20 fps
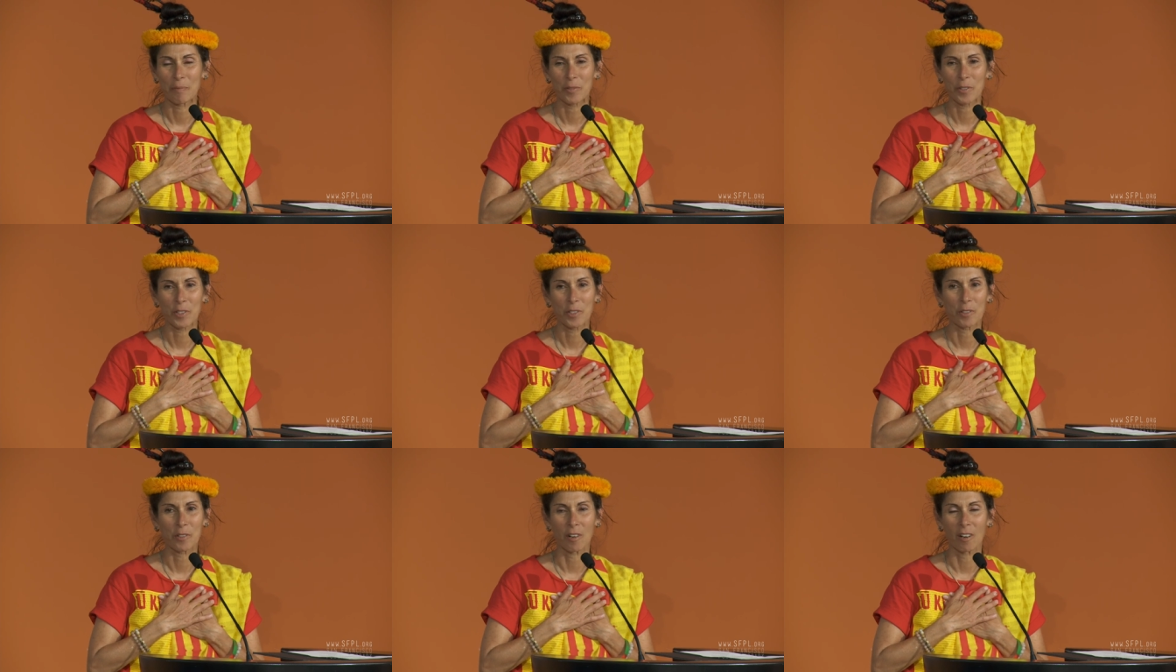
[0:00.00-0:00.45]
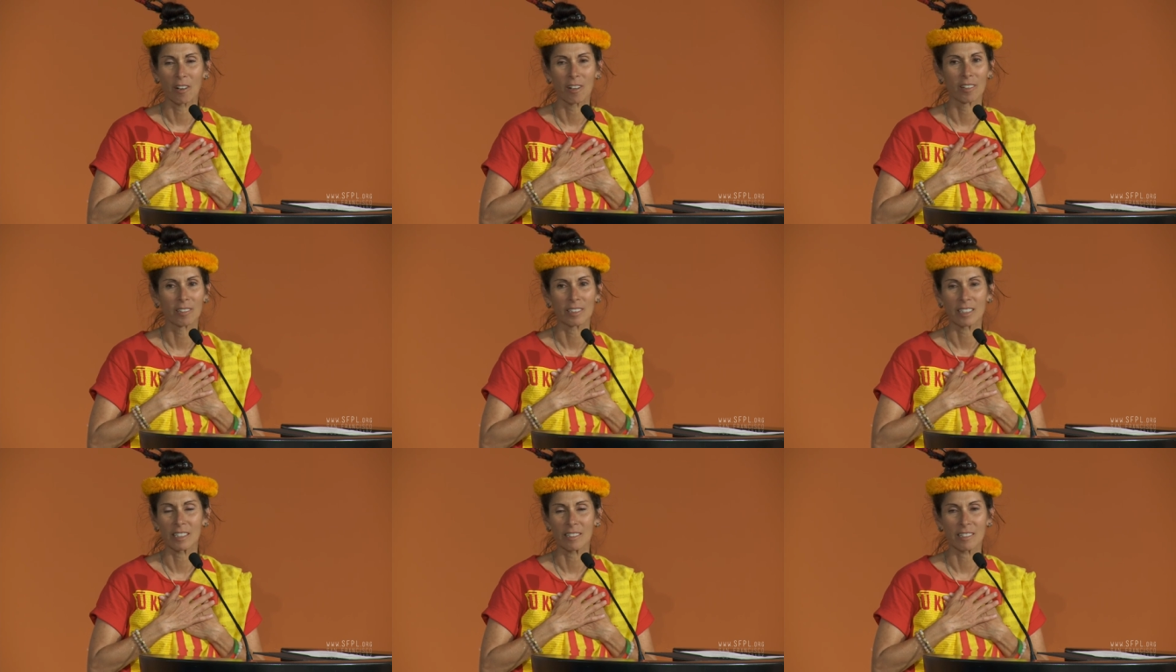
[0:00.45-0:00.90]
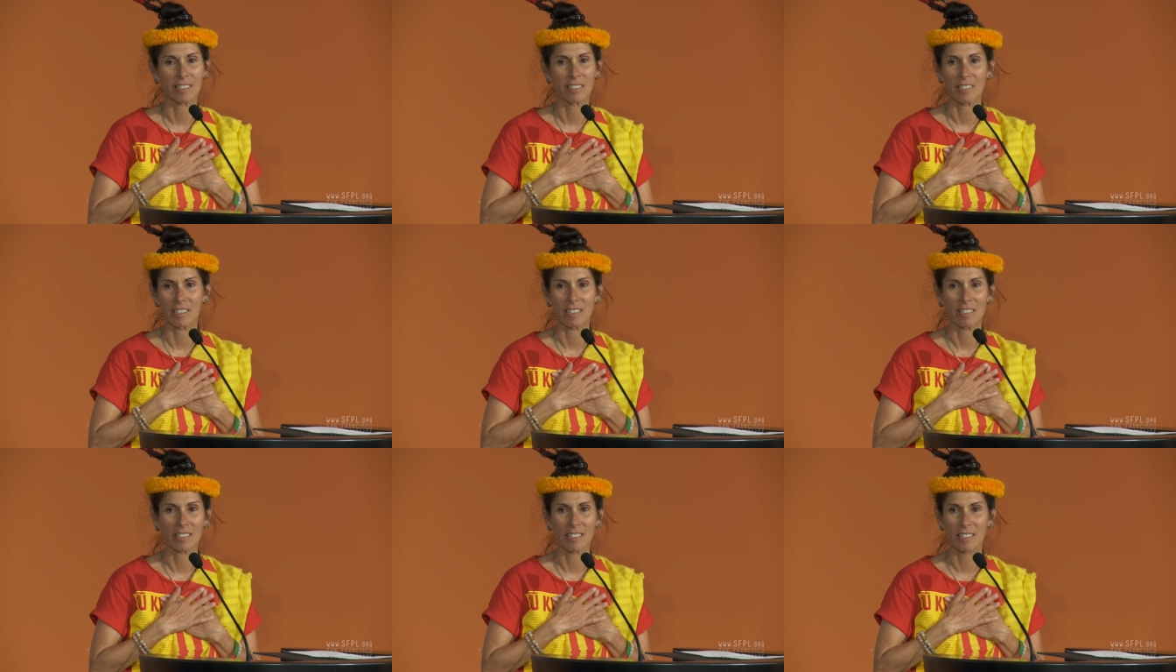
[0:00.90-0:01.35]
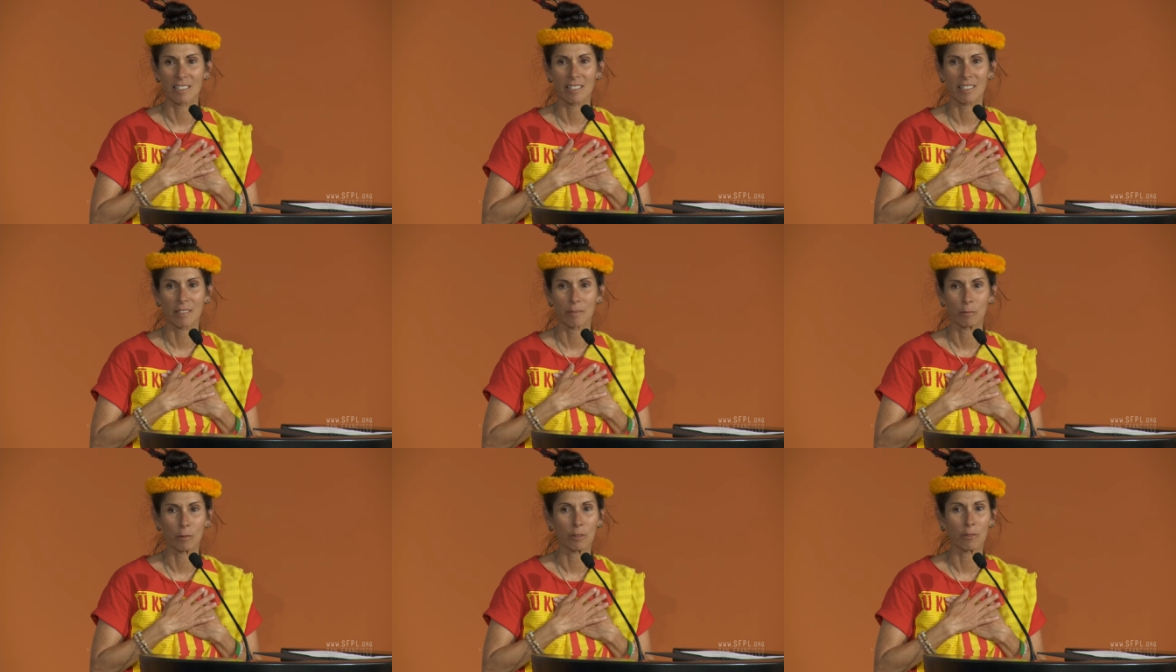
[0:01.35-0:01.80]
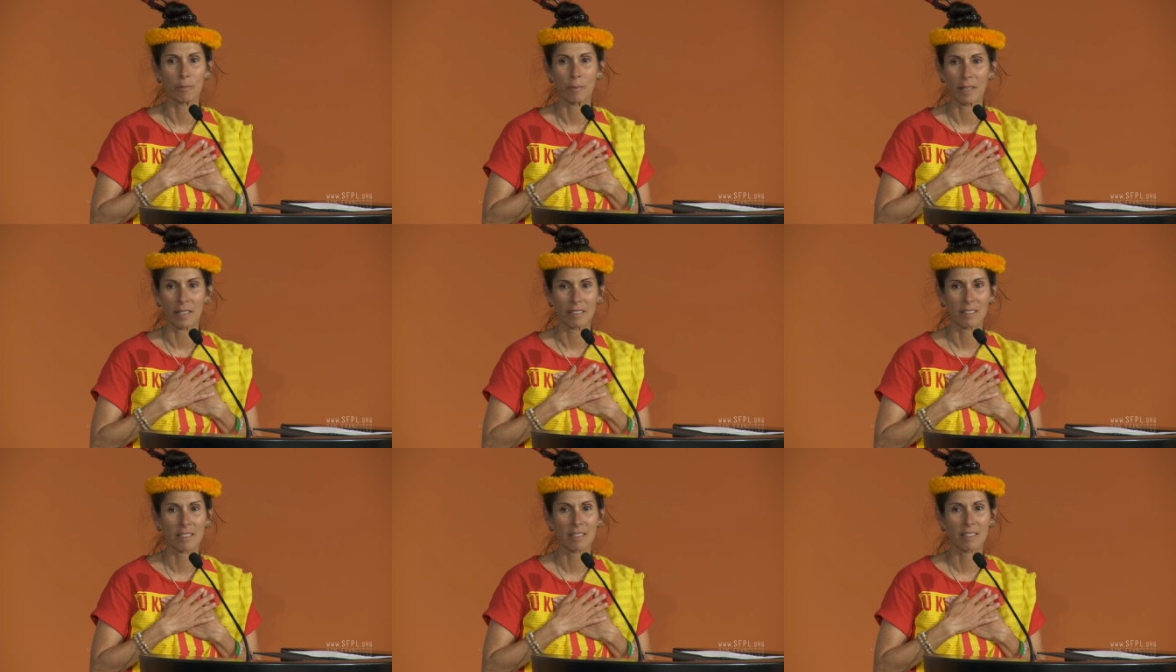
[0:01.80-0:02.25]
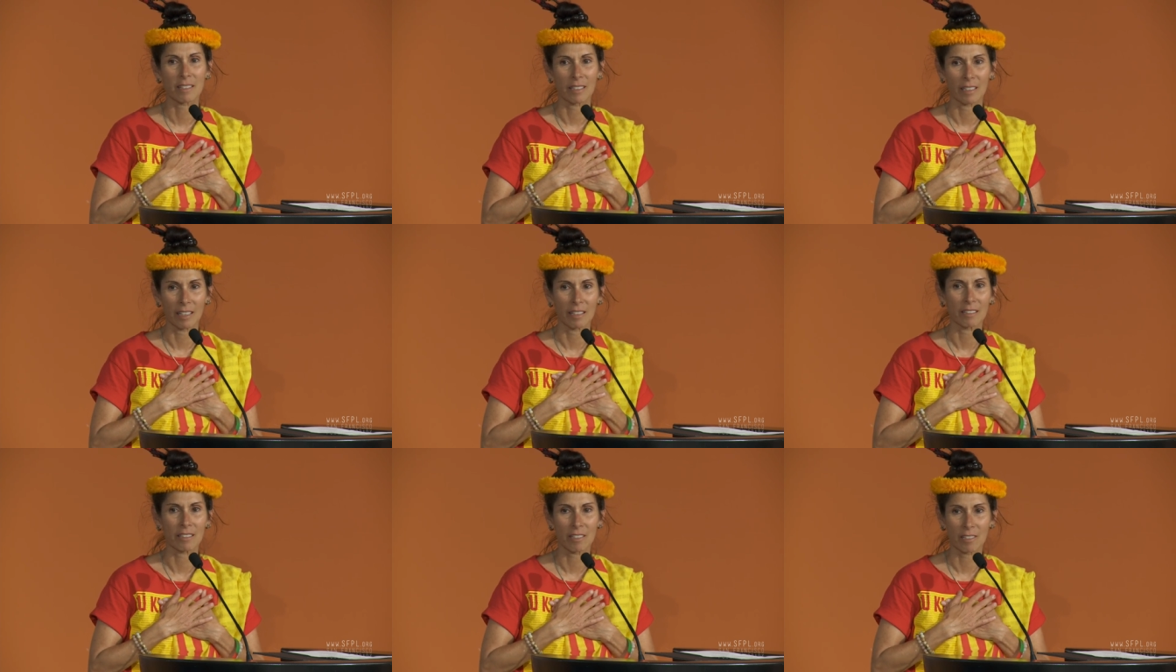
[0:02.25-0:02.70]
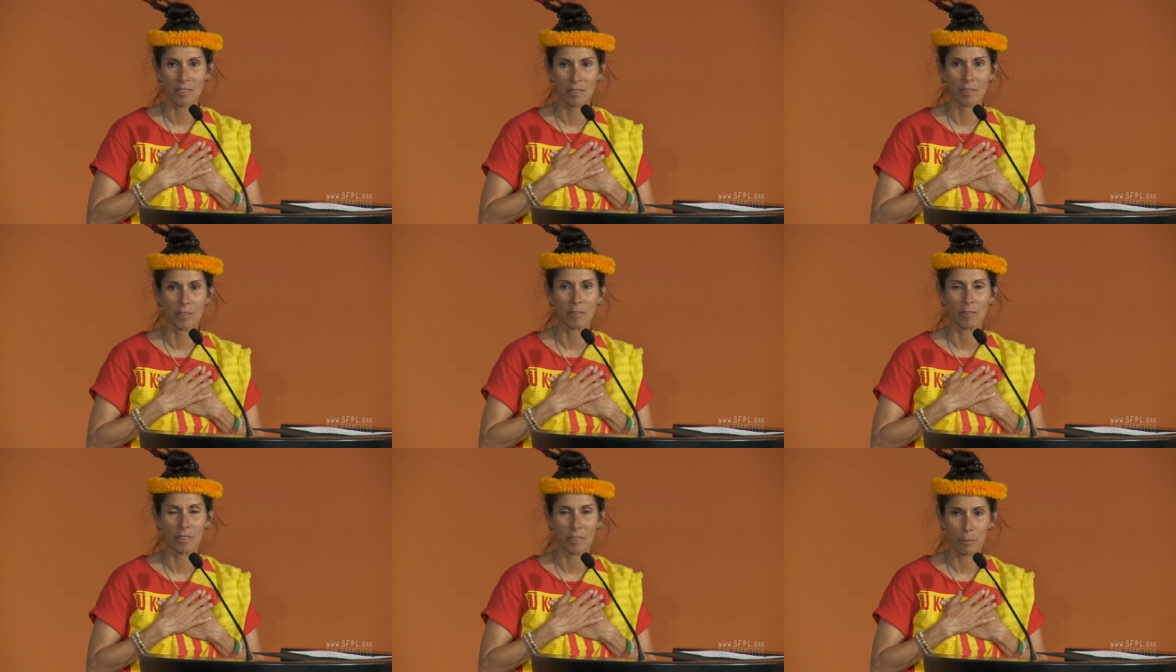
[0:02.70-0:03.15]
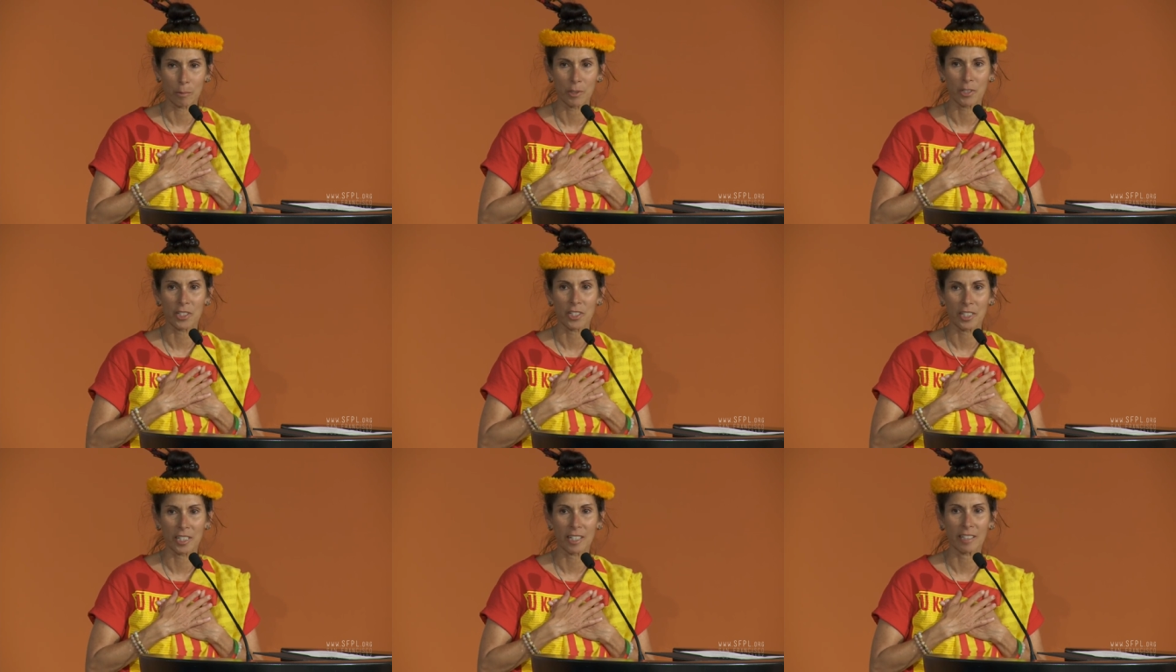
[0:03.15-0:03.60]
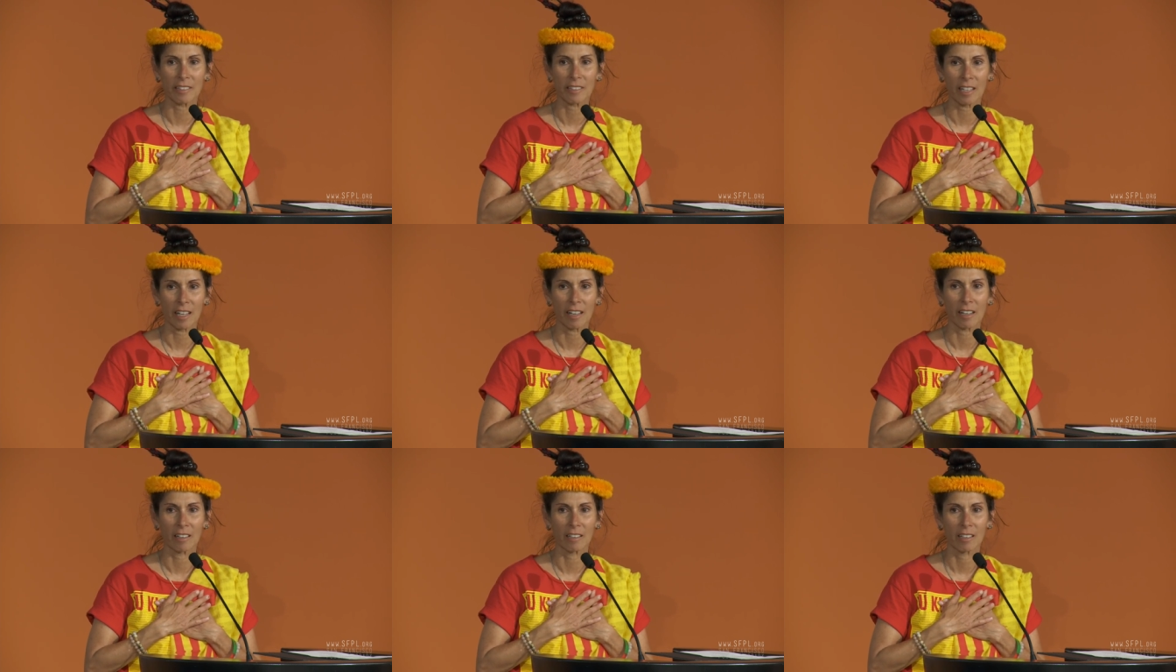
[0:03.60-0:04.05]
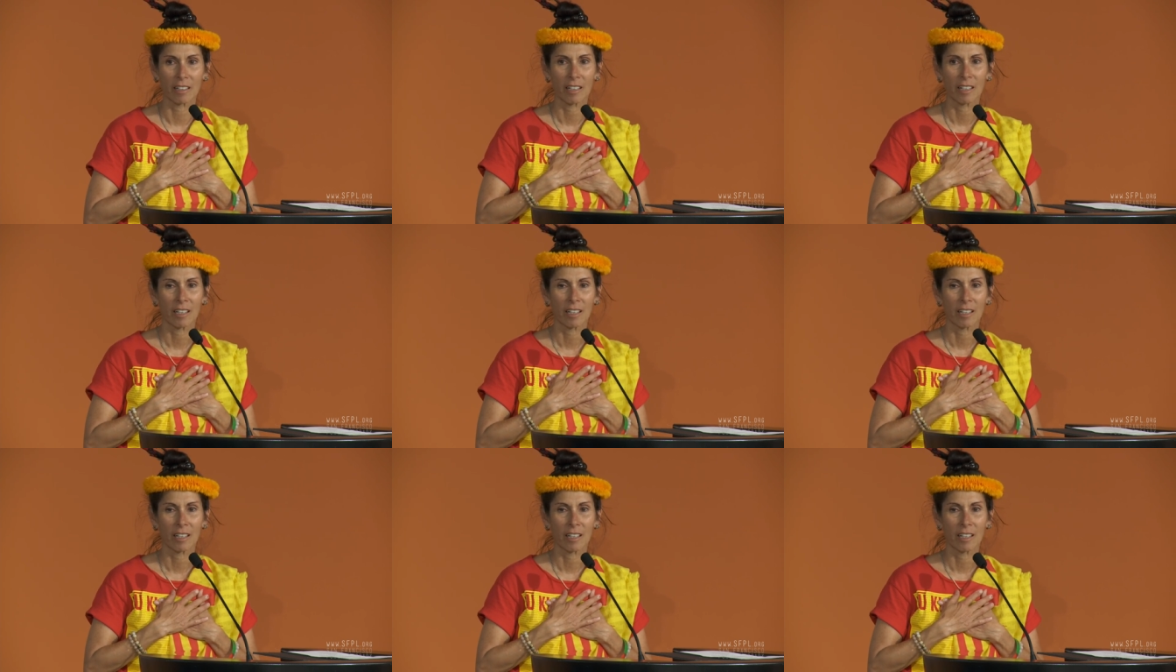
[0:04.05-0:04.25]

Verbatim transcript: to all indigenous movements, and I so appreciate that.